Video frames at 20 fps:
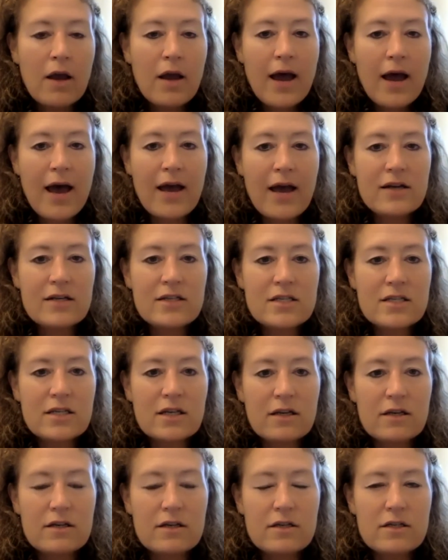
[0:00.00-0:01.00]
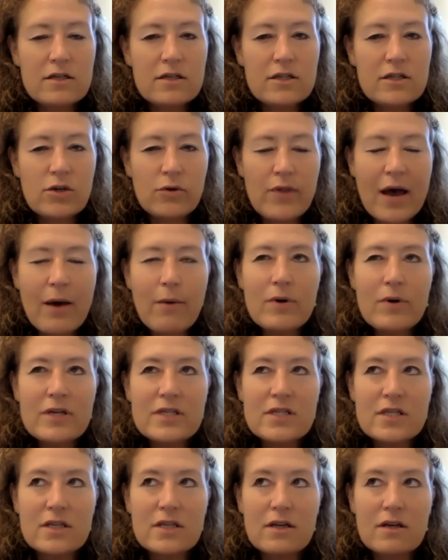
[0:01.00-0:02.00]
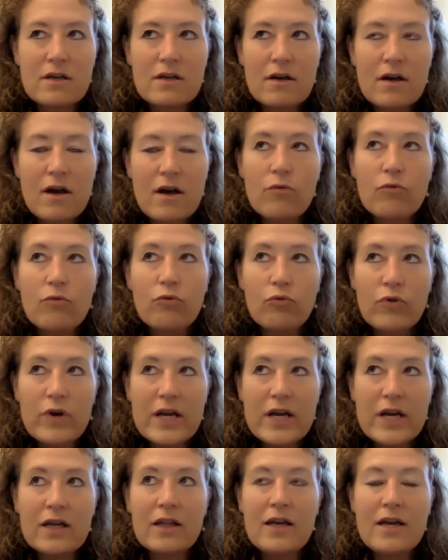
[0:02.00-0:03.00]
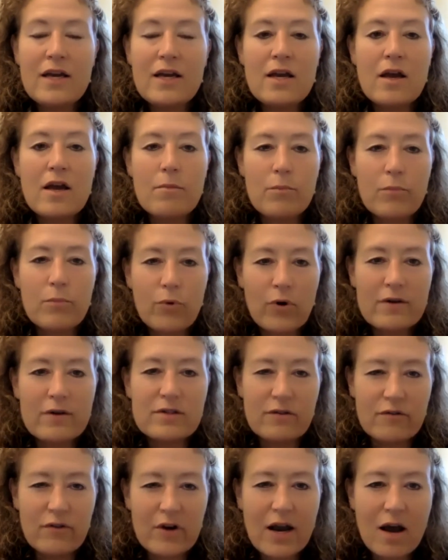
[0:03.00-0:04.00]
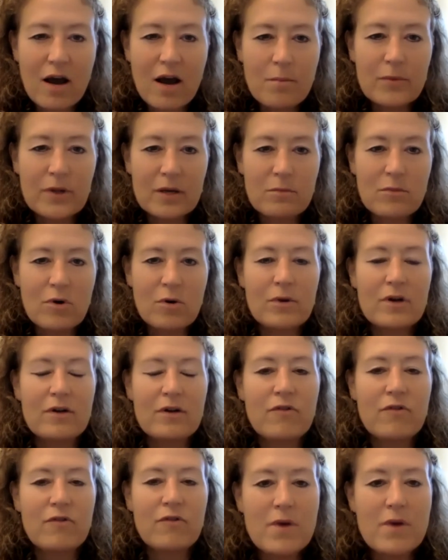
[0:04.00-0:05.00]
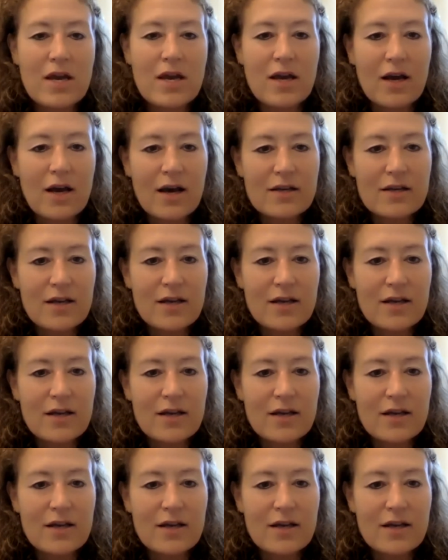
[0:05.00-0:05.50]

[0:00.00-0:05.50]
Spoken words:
And so that was a really important, it was a very humbling moment for me